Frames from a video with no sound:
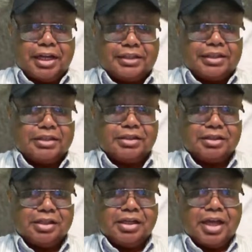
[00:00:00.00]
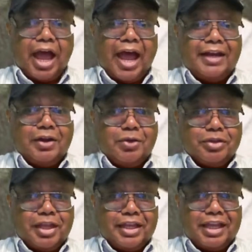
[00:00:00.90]
he collected. I
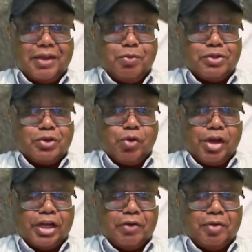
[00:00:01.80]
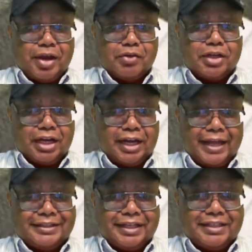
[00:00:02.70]
don't think he was going around
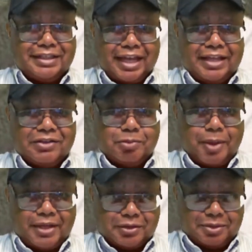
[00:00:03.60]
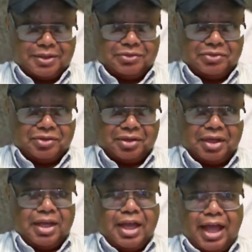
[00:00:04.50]
collecting dead specimens.
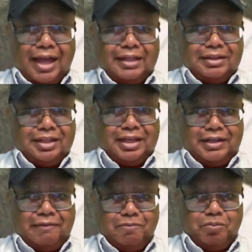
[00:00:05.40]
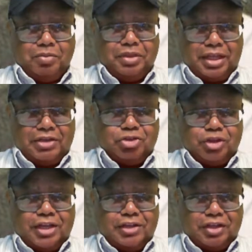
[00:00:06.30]
I think
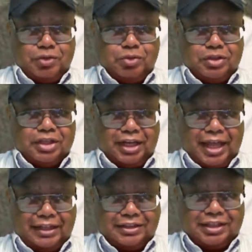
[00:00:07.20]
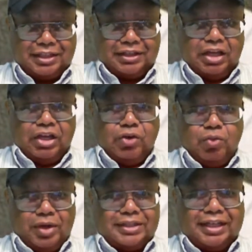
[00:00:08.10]
these things he was collecting
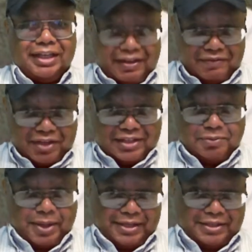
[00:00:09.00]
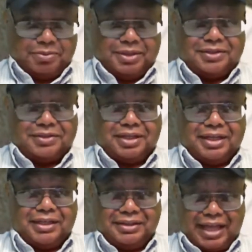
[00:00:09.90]
was living
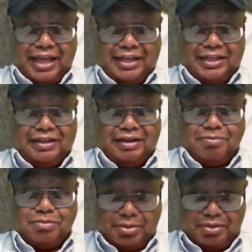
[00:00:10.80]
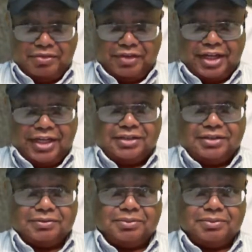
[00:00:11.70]
specimens that he mummified.